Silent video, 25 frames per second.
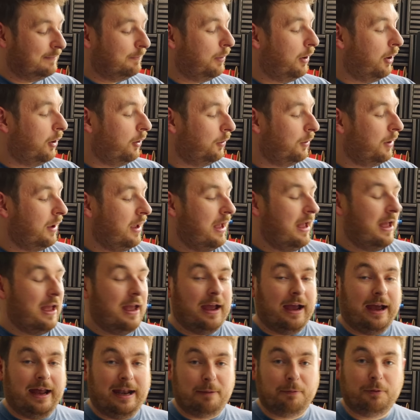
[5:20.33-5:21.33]
the bow, and
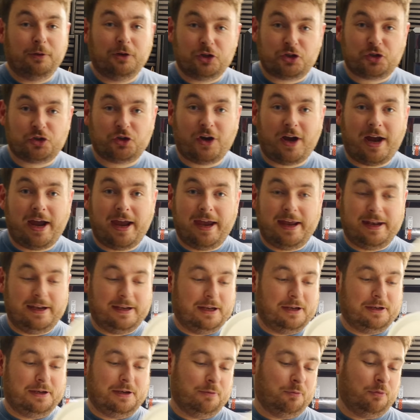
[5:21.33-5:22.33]
I'm gonna try it
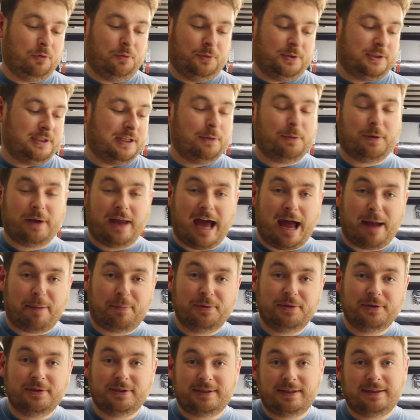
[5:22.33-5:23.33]
and we'll see what
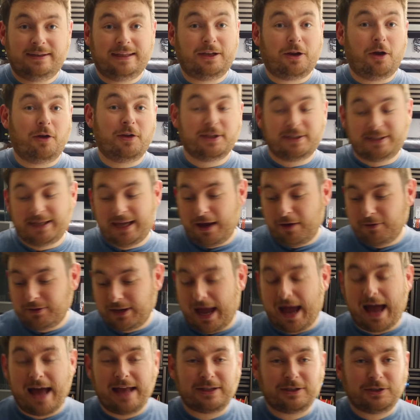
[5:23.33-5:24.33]
happens. They don't sound
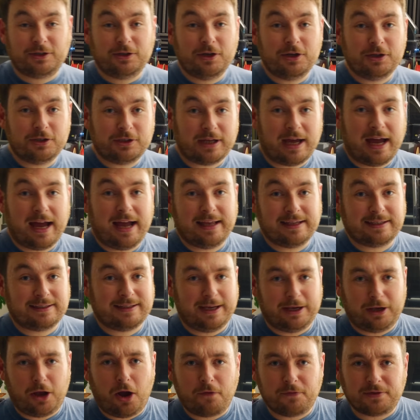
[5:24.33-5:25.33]
as good as
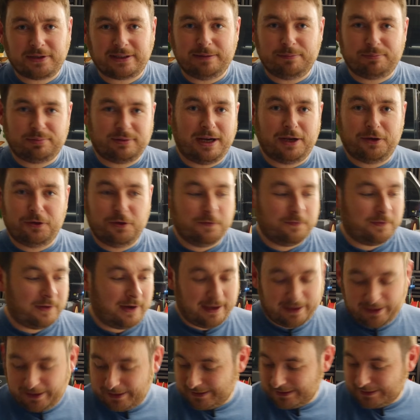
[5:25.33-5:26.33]
like obviously brand new
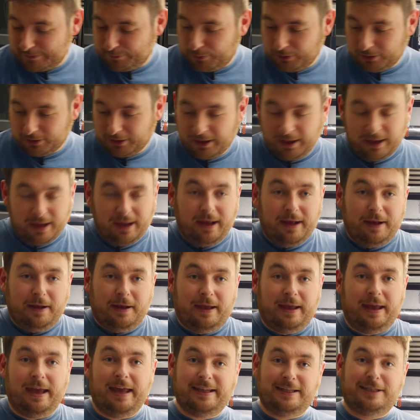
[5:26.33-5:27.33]
violins, but
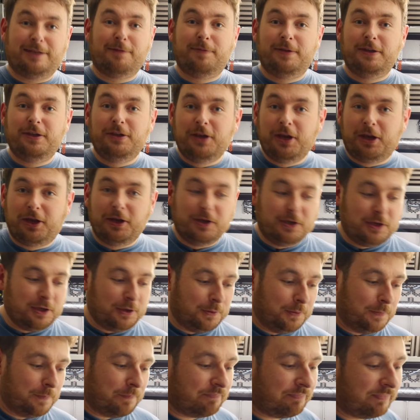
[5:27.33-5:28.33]
it's something you can
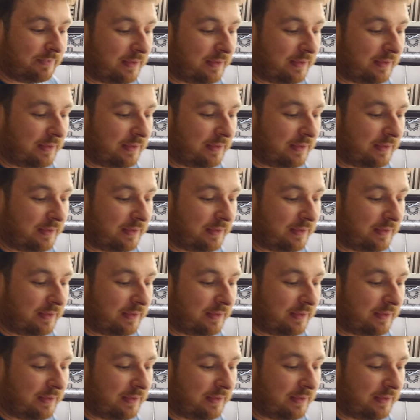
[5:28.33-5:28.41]
do.